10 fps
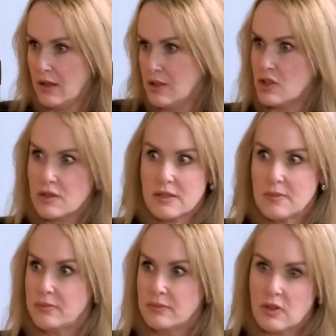got
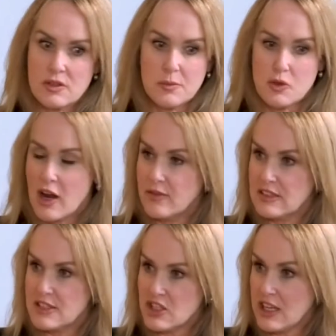some
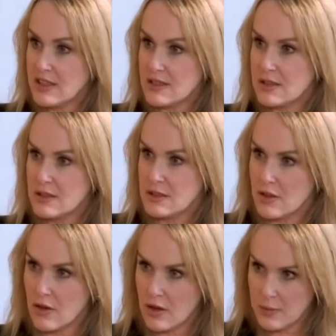travellers checks at the
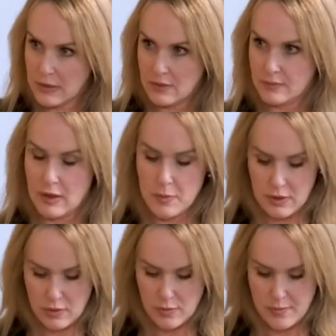time and got my
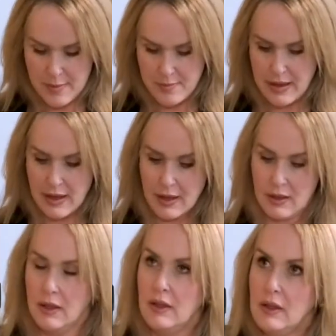little bum
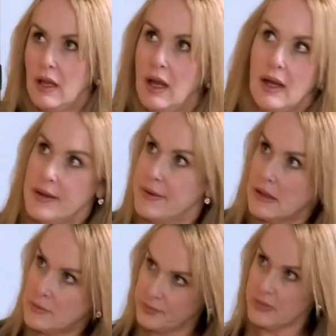bag, and
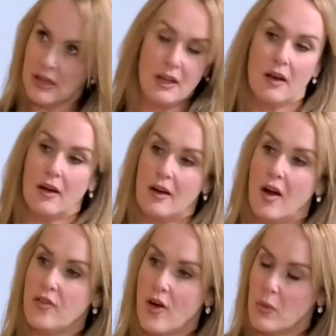
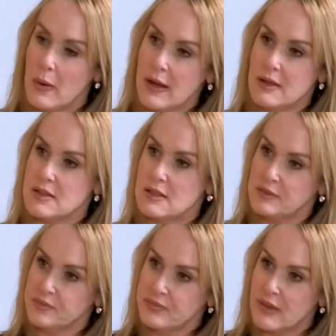off I went.
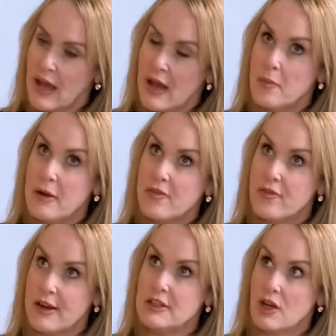And I met a
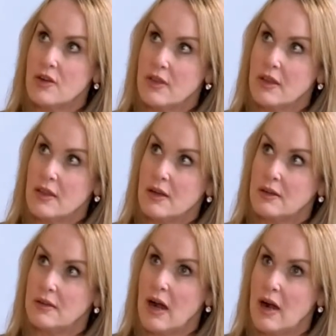friend over there that
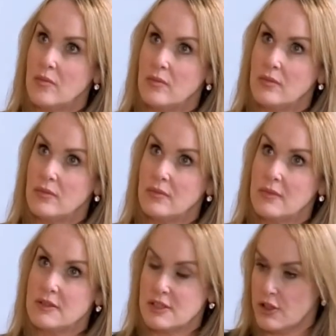had
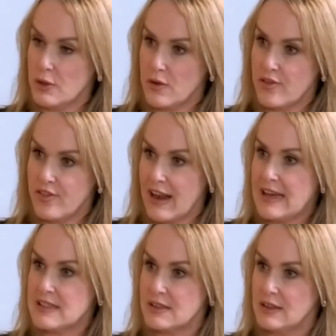secured a
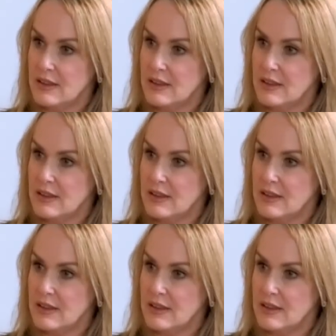flat.